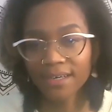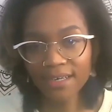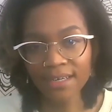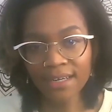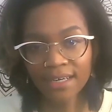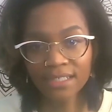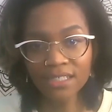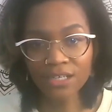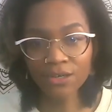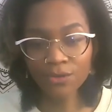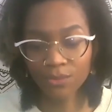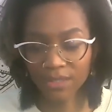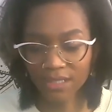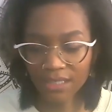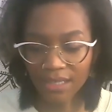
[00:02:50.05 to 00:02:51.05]
And
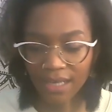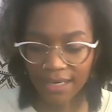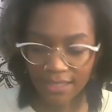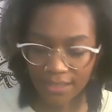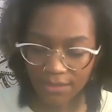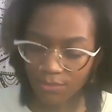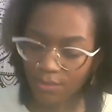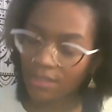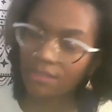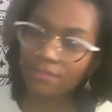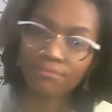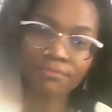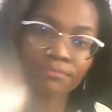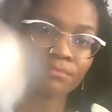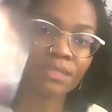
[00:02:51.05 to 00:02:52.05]
connecting with the light,
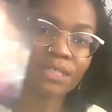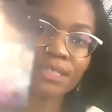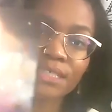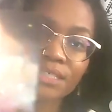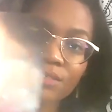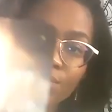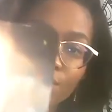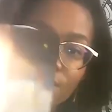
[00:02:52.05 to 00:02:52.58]
because